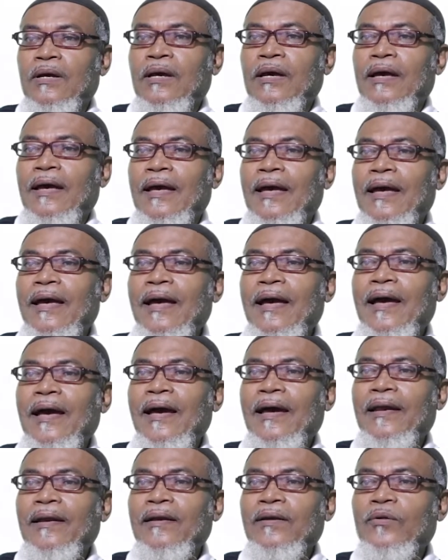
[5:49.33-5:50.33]

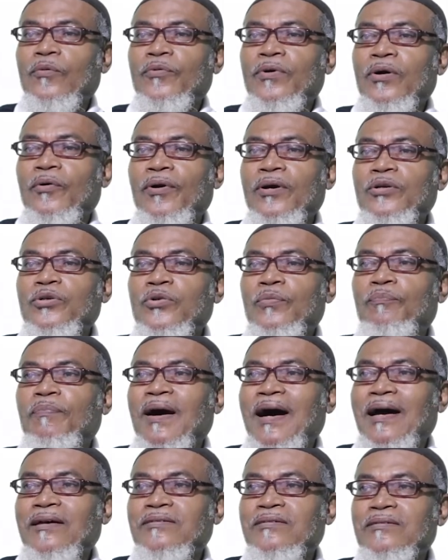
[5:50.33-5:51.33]
and we are going to
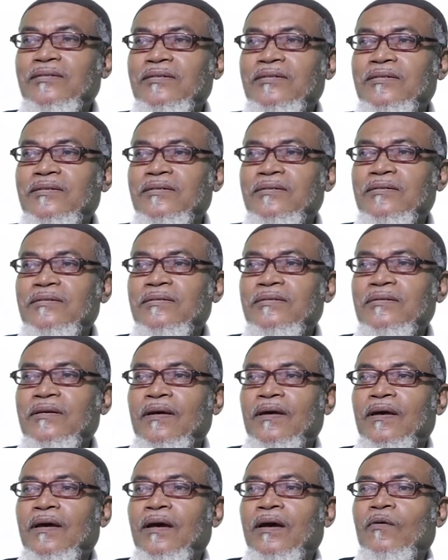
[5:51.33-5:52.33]
pass.
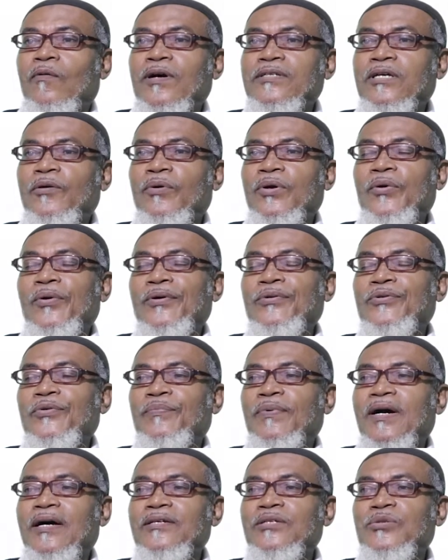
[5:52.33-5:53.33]
What are we going to
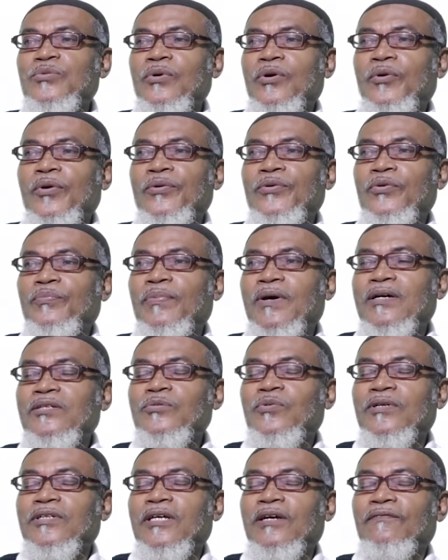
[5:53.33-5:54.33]
pass? We are going to pass
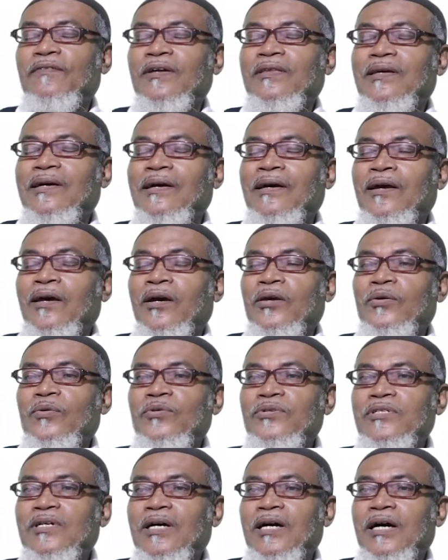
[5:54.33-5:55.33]
whatever the
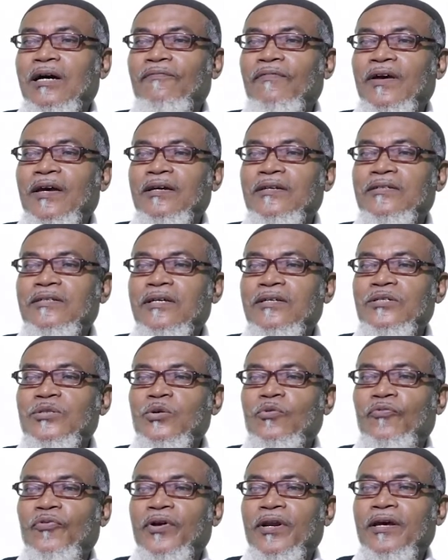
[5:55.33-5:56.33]
user have entered.
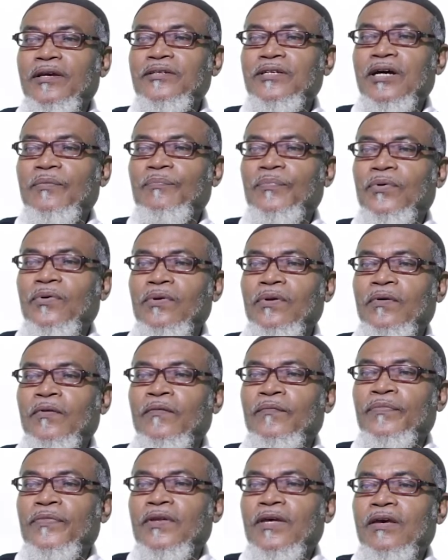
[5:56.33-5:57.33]
So for example,
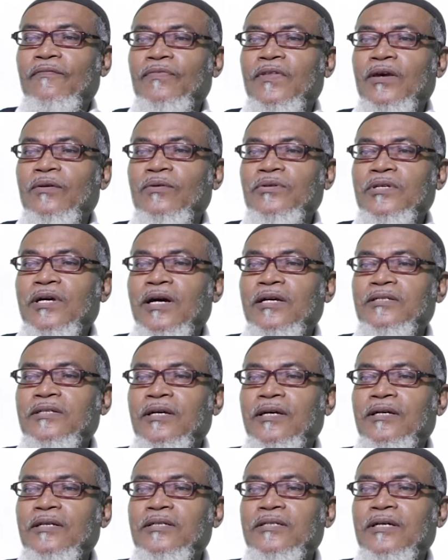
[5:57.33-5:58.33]
if the user has
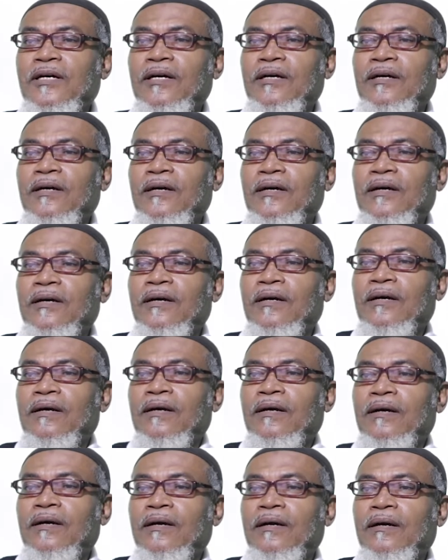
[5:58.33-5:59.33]
entered
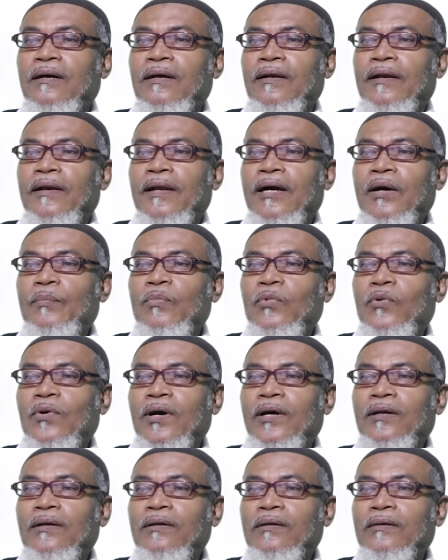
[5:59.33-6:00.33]

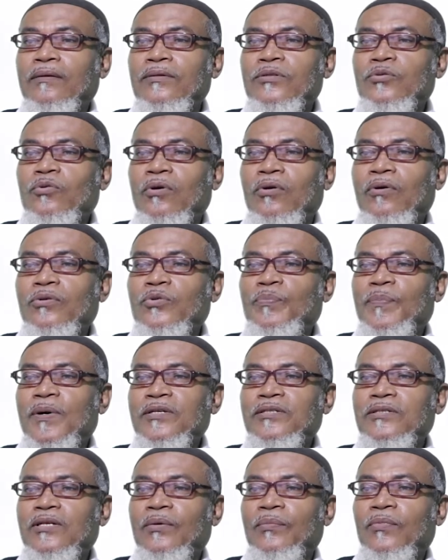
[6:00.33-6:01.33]
num1, so we're going to
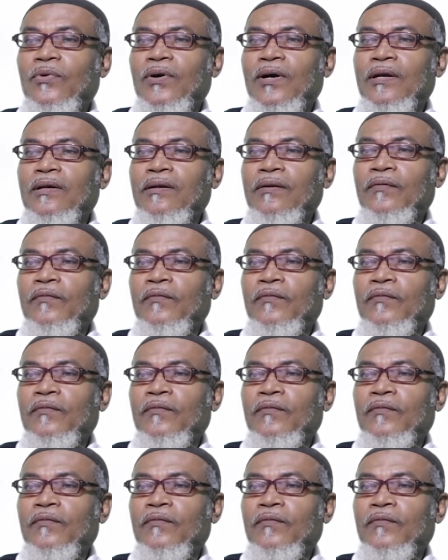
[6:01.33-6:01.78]
pass num1